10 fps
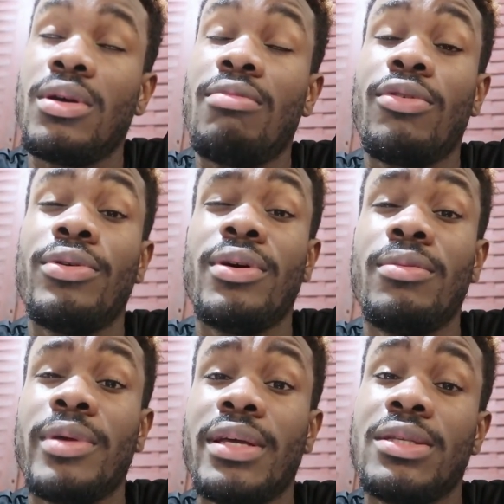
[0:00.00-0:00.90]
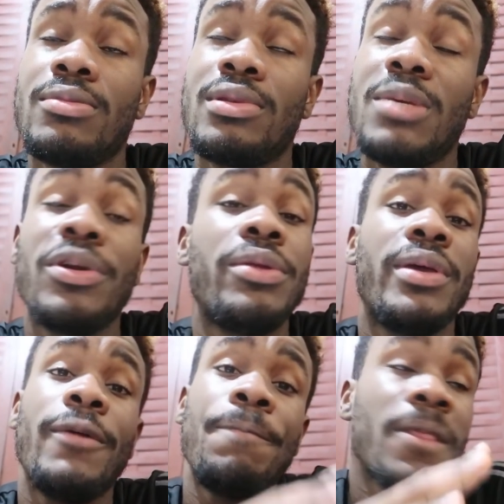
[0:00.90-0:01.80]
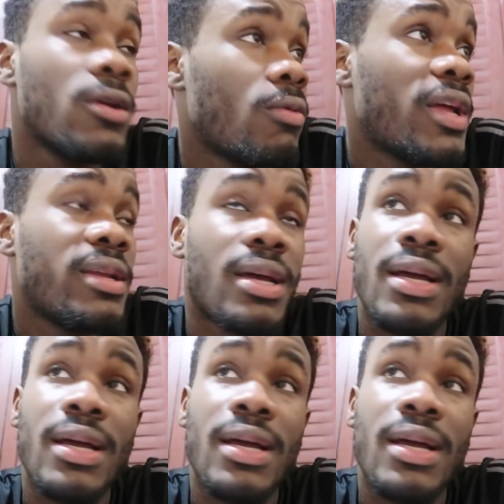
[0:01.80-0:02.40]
I'm going home to get some sleep. But anyway, what I did,